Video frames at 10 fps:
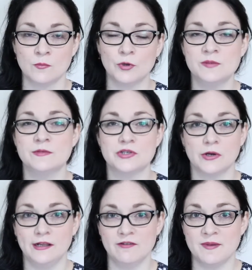What the
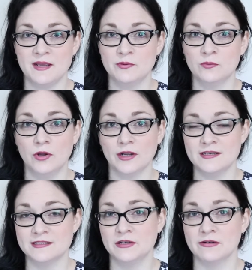majority of people were
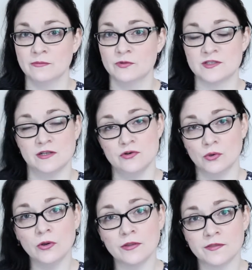considering was that
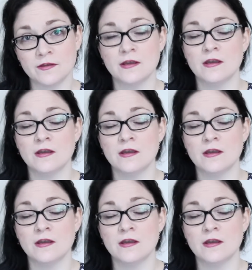north,